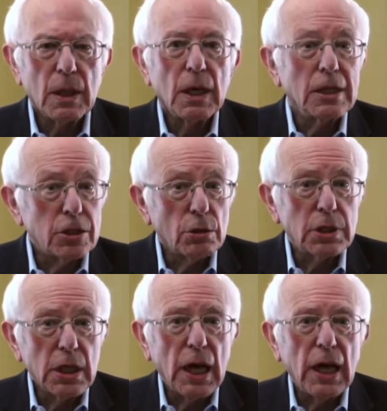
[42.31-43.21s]
And so
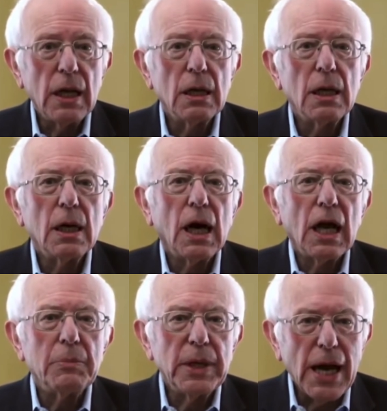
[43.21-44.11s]
today, I
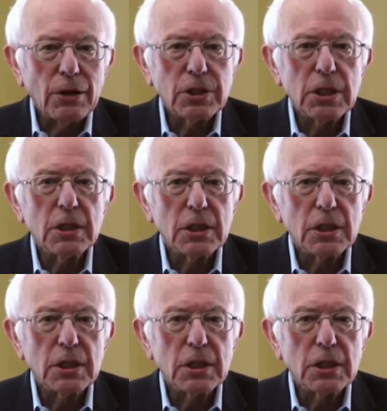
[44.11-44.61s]
am announcing